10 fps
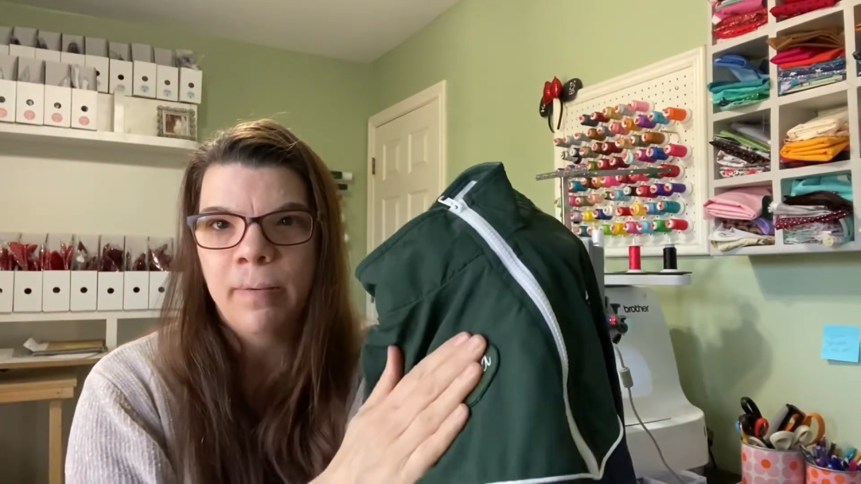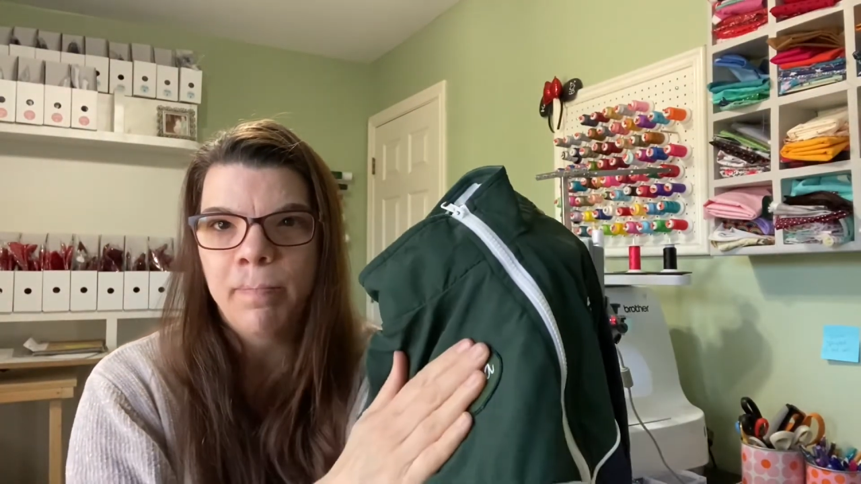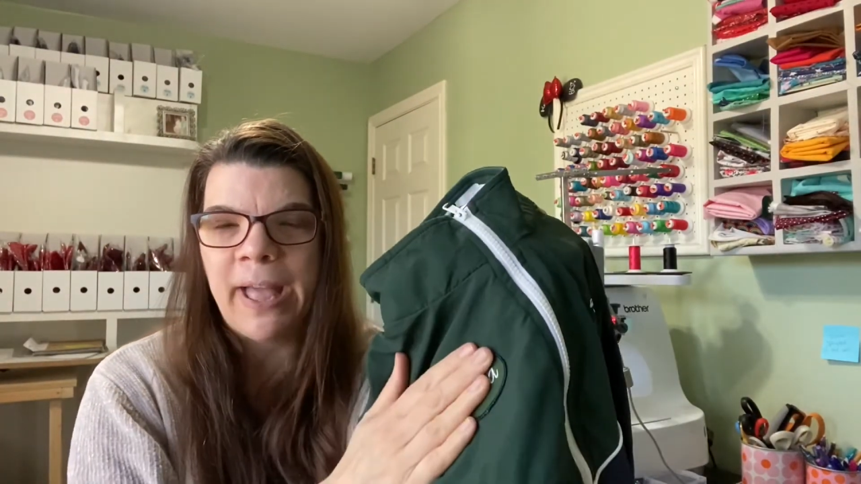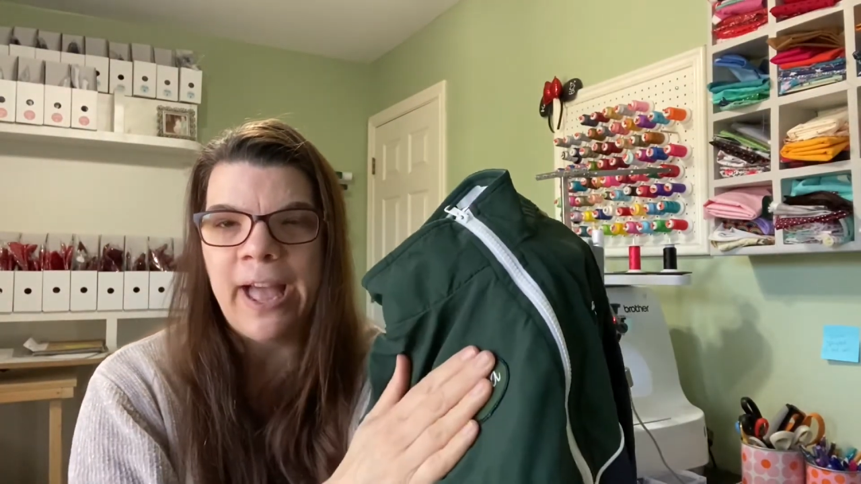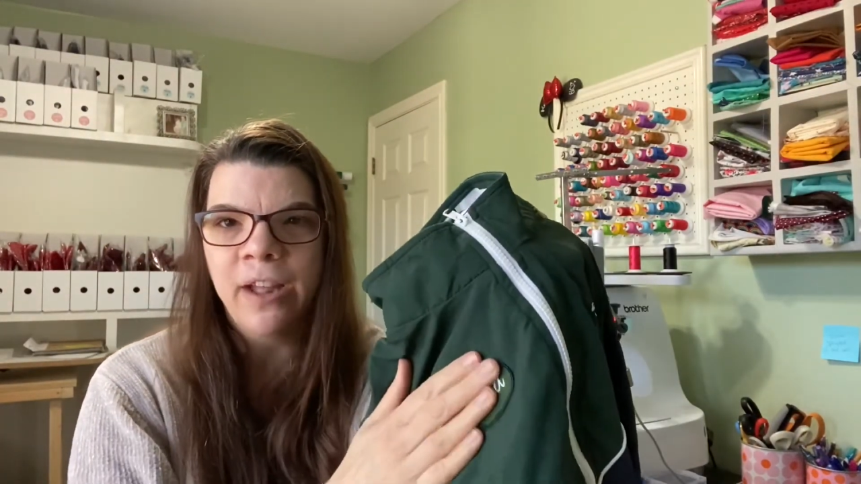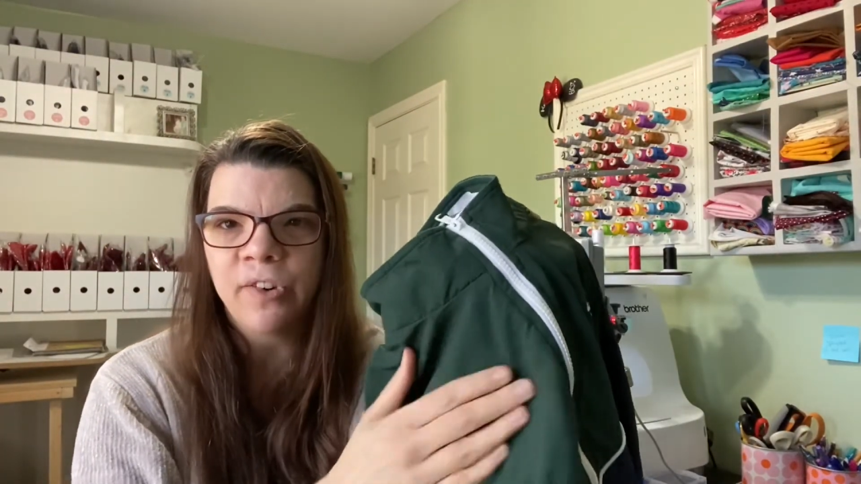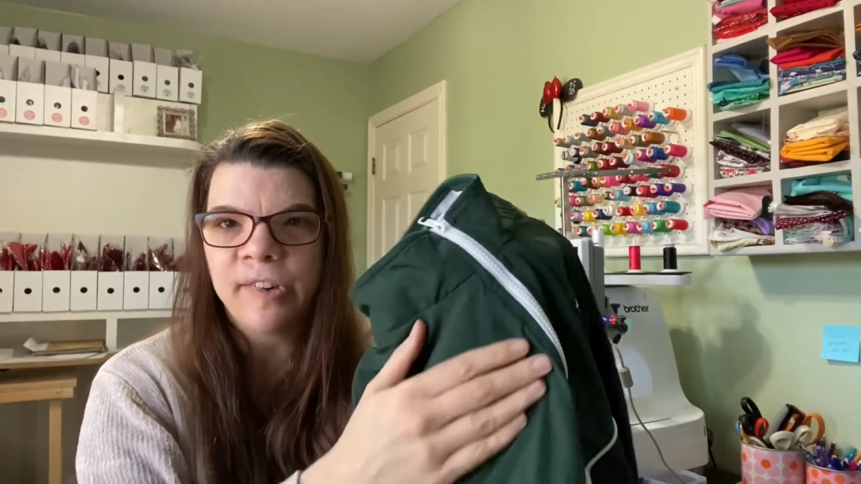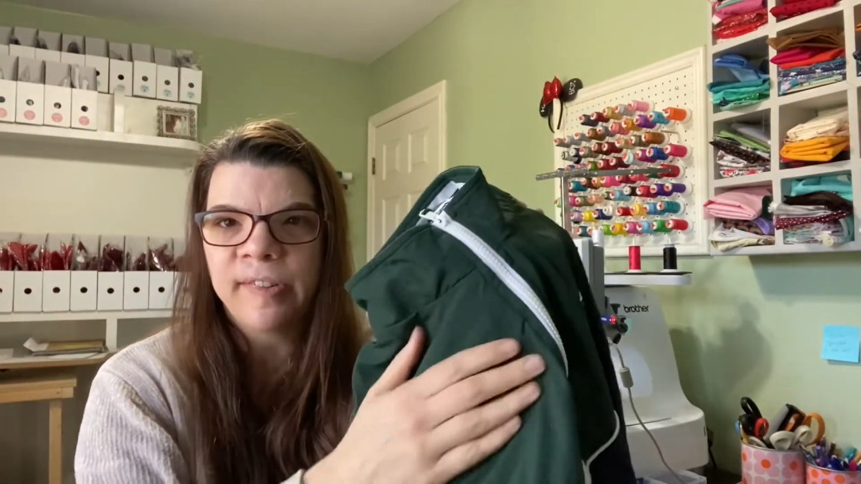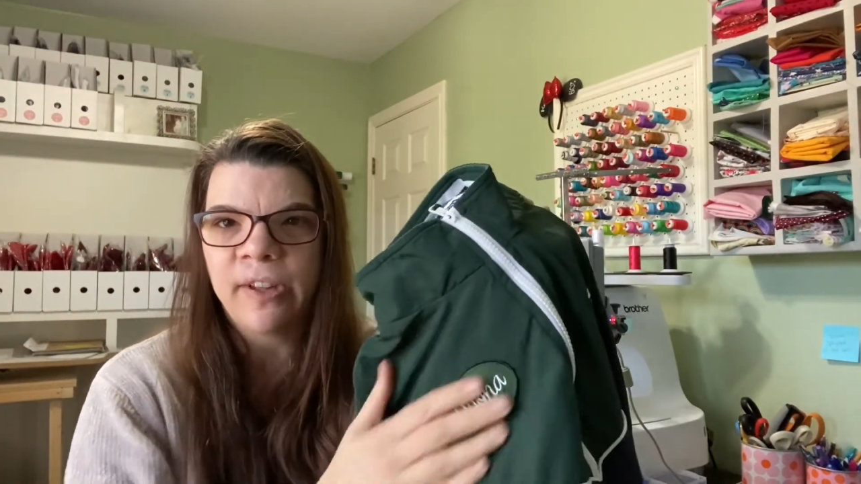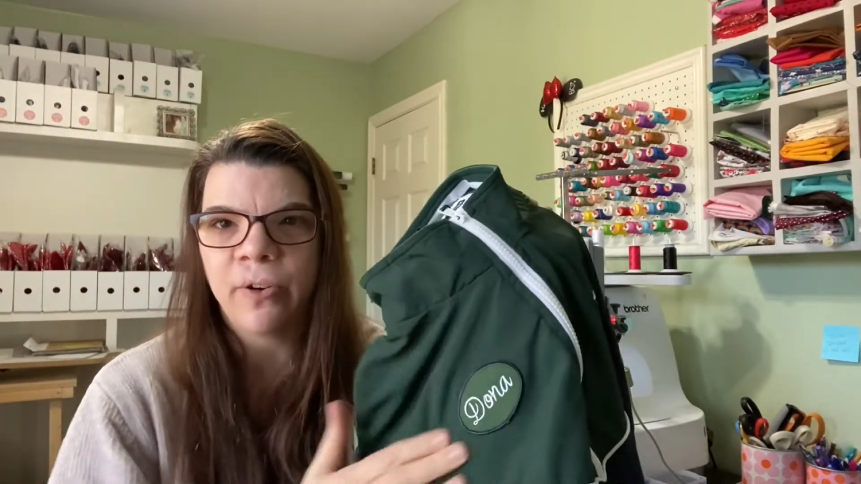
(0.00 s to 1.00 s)
patch
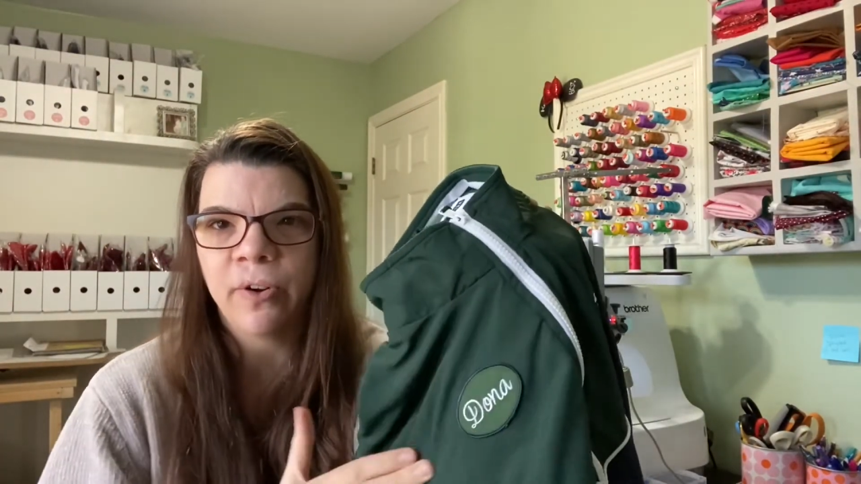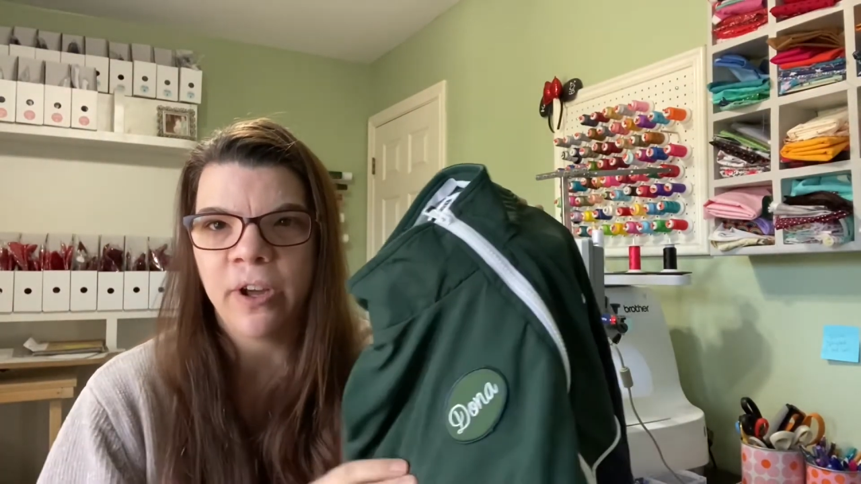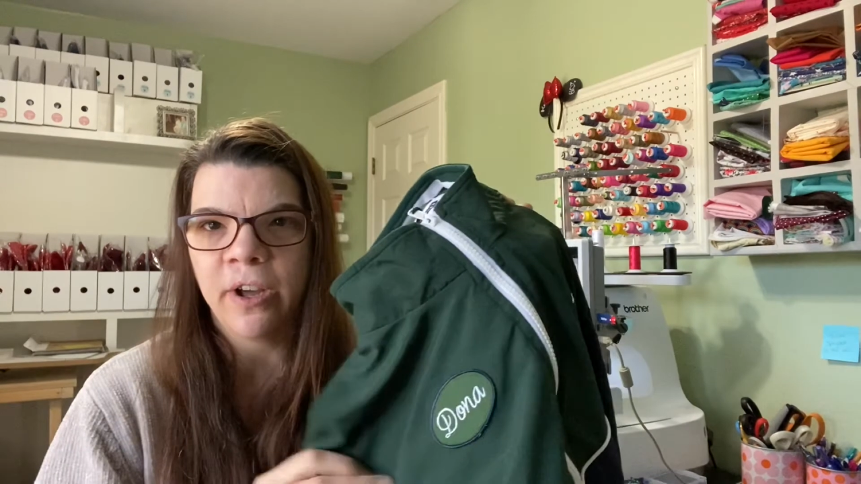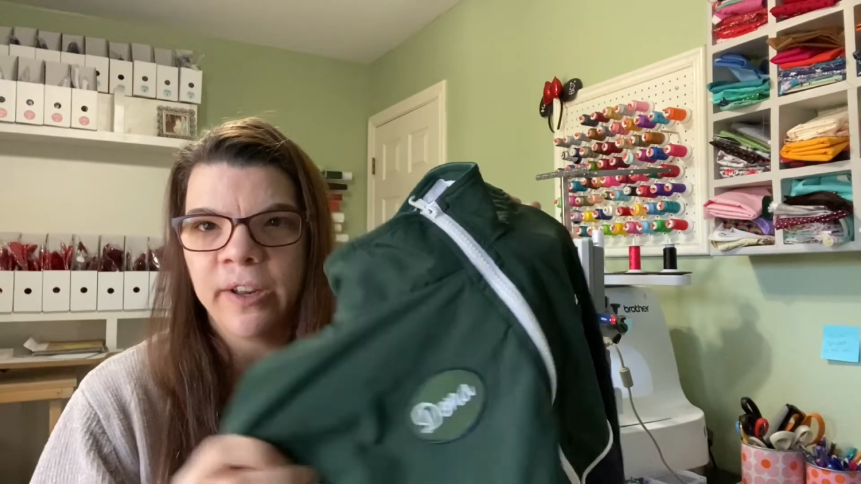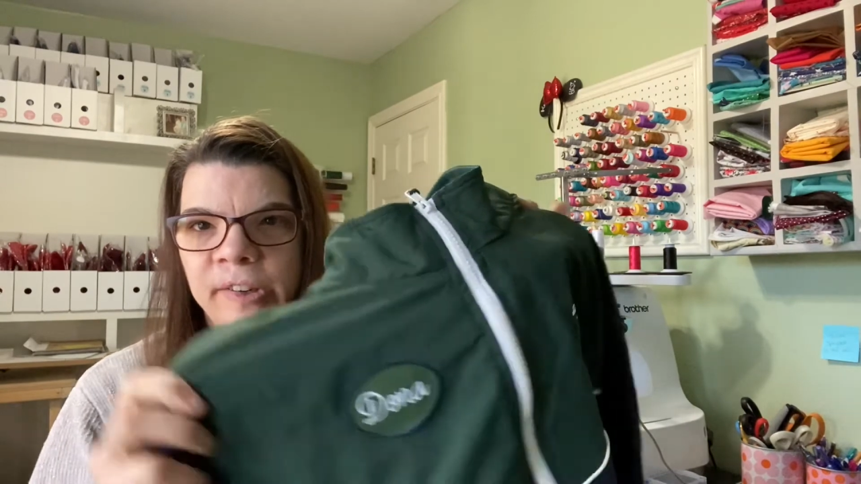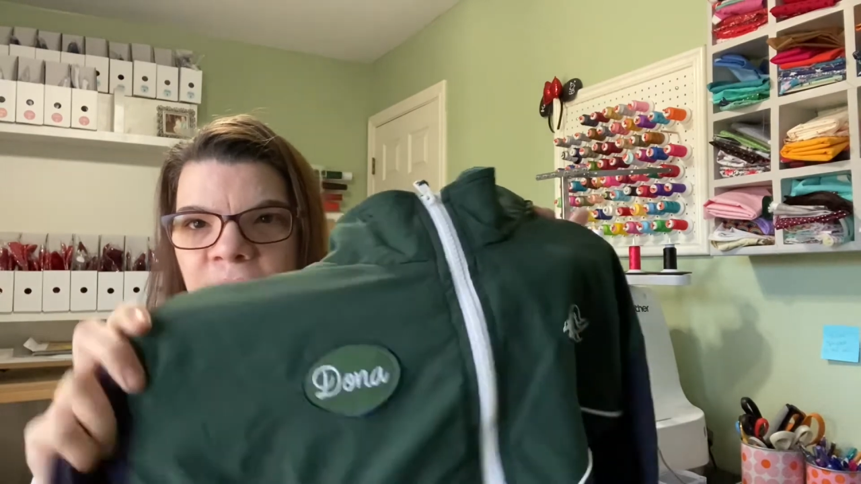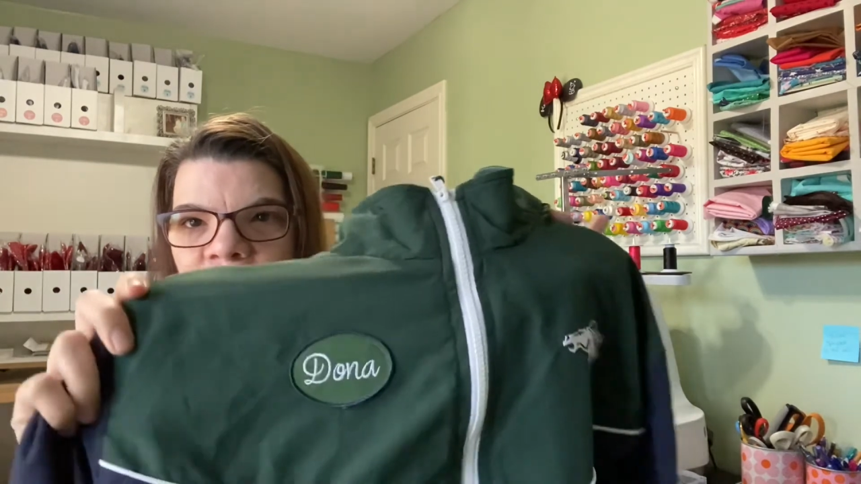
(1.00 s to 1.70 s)
sewn onto